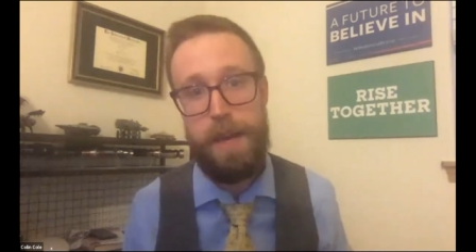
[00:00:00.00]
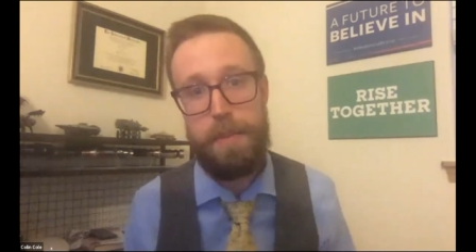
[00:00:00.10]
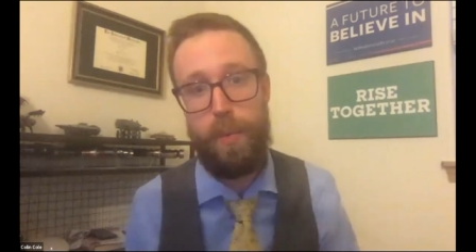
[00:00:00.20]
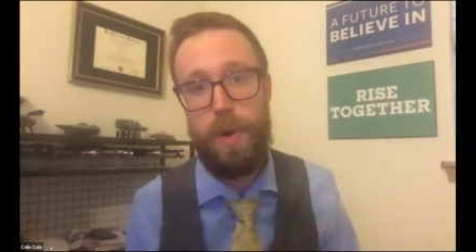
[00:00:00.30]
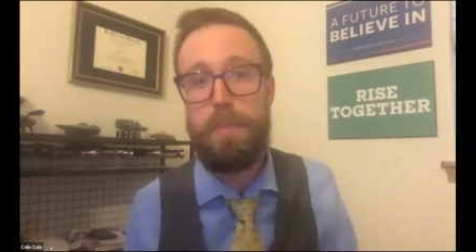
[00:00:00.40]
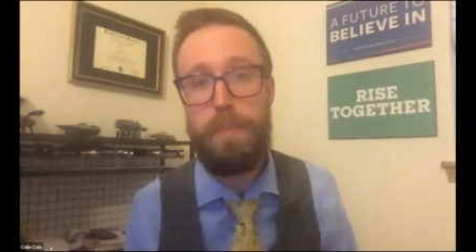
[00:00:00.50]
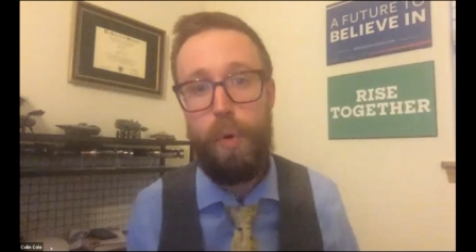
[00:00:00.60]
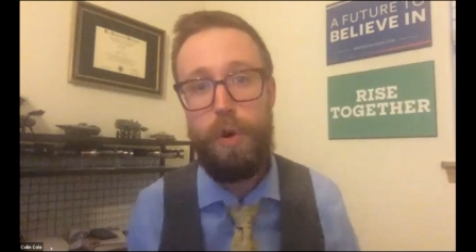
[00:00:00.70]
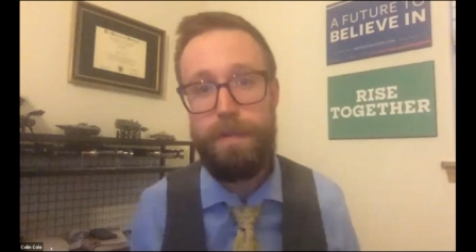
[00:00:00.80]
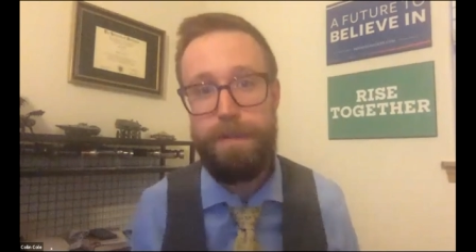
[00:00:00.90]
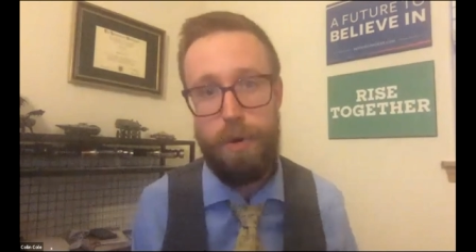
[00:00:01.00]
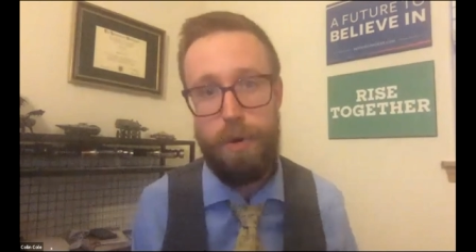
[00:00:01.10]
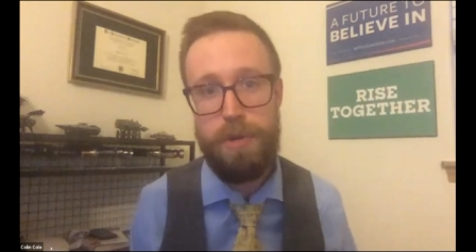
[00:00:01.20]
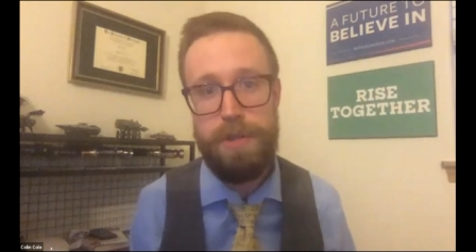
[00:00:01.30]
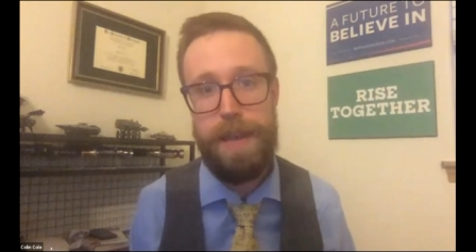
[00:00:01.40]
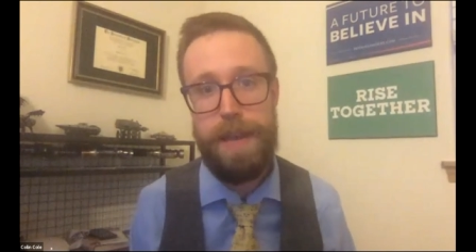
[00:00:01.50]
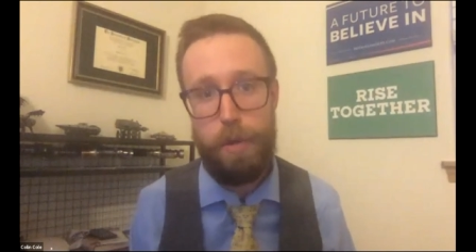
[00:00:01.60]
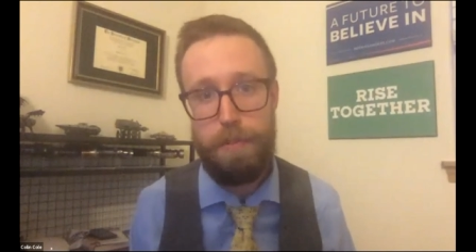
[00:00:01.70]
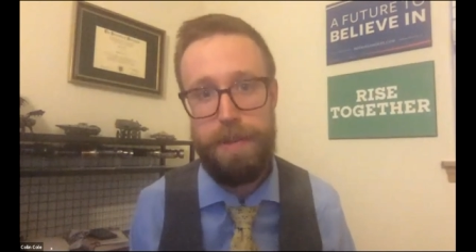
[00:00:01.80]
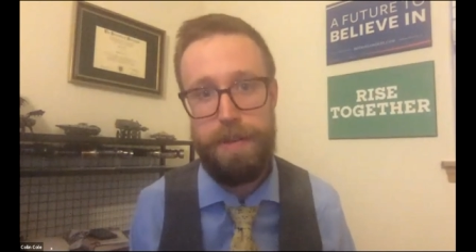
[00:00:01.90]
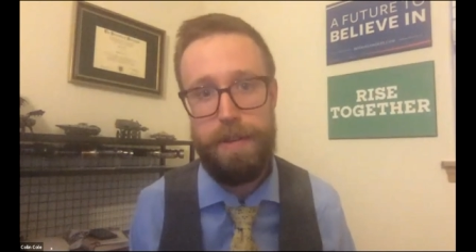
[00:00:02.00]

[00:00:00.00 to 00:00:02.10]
but where more voters helped